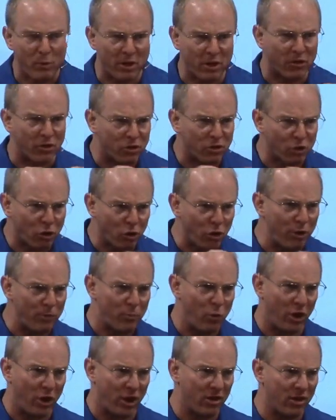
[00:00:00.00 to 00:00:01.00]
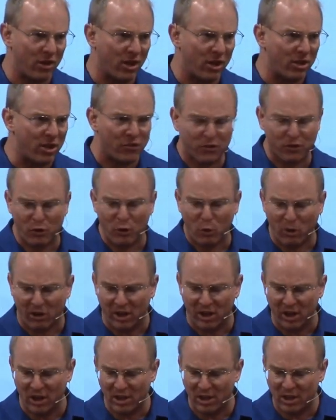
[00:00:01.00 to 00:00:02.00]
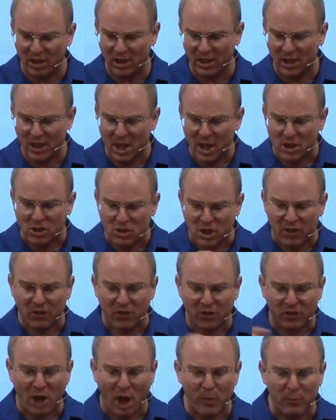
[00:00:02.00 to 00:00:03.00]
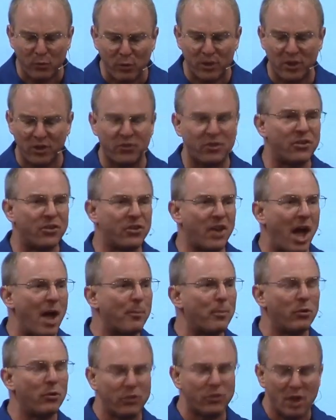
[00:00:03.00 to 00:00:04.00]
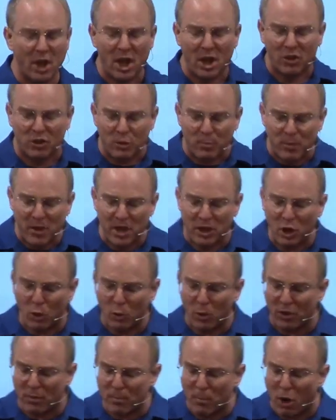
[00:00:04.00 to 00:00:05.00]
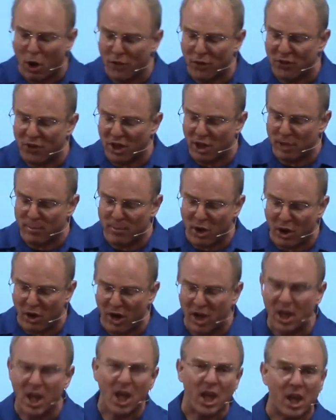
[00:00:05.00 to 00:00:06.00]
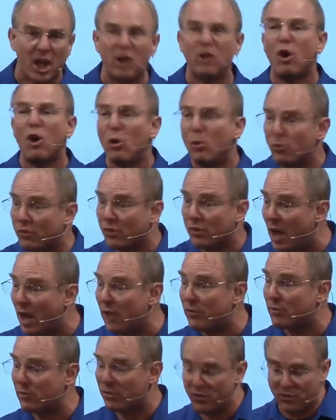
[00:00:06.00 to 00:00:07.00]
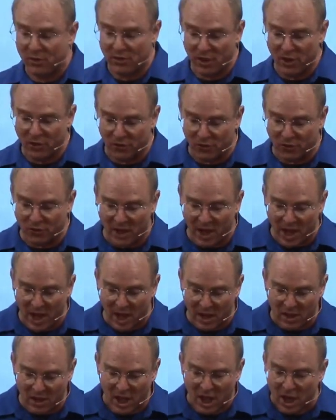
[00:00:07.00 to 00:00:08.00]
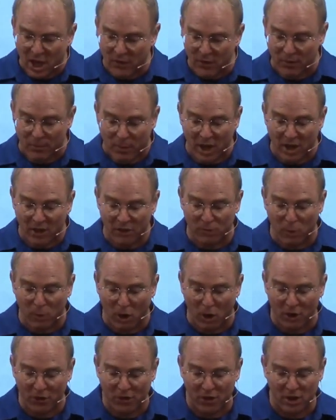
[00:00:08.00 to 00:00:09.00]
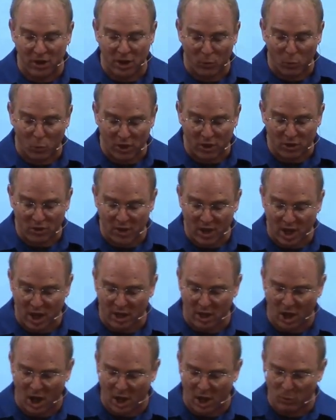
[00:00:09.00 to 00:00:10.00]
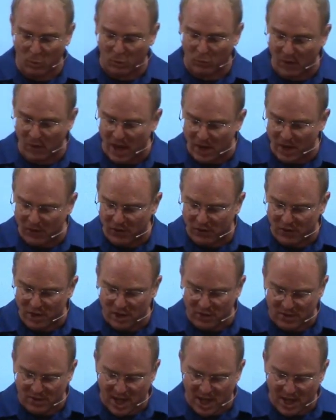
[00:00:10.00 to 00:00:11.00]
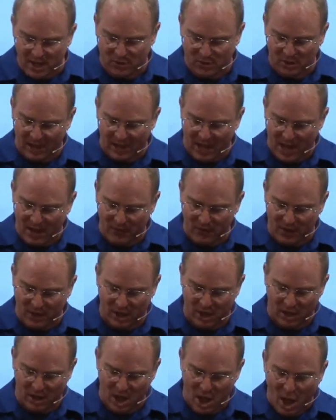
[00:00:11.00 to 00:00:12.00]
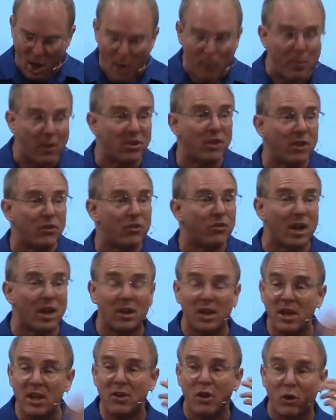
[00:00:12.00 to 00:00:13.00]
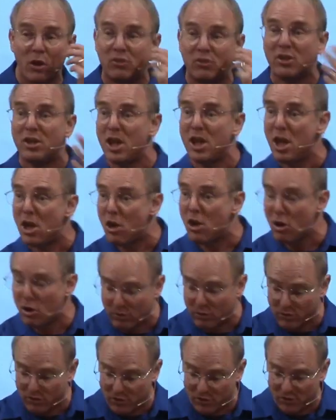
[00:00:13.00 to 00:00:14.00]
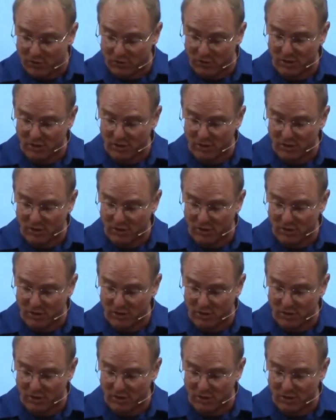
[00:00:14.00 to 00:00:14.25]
is a turning point in this story. Jesus comes with his disciples to be there with Martha and Mary. He knows Lazarus is dead. He reminds Martha that one day God will raise the dead to life again. But then suddenly there are tears.